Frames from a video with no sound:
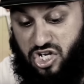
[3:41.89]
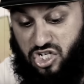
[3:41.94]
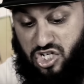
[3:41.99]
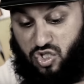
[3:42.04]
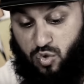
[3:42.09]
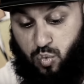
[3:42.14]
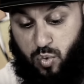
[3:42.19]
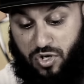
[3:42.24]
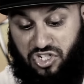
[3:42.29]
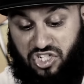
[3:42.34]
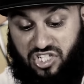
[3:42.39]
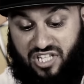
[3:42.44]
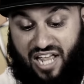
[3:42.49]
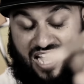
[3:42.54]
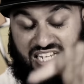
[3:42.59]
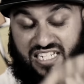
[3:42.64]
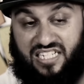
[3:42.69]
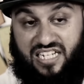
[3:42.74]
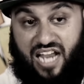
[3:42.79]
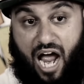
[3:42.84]
need to switch
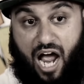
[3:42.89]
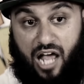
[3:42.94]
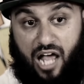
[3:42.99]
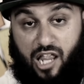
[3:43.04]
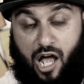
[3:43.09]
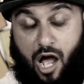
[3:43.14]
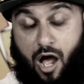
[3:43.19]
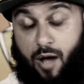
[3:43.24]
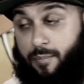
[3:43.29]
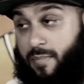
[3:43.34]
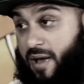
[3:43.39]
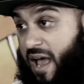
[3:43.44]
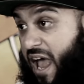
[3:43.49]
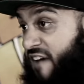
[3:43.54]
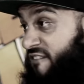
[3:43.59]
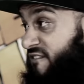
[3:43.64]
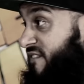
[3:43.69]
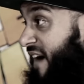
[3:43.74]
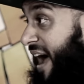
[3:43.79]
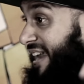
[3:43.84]
that style up
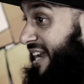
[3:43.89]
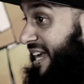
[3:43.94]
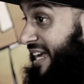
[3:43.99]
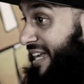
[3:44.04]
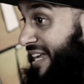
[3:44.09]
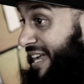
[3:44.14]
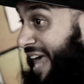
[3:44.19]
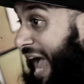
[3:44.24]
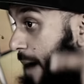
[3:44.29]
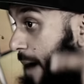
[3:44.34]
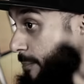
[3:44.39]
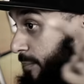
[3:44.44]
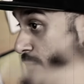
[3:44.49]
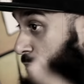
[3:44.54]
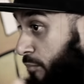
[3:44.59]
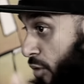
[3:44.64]
and find a gap,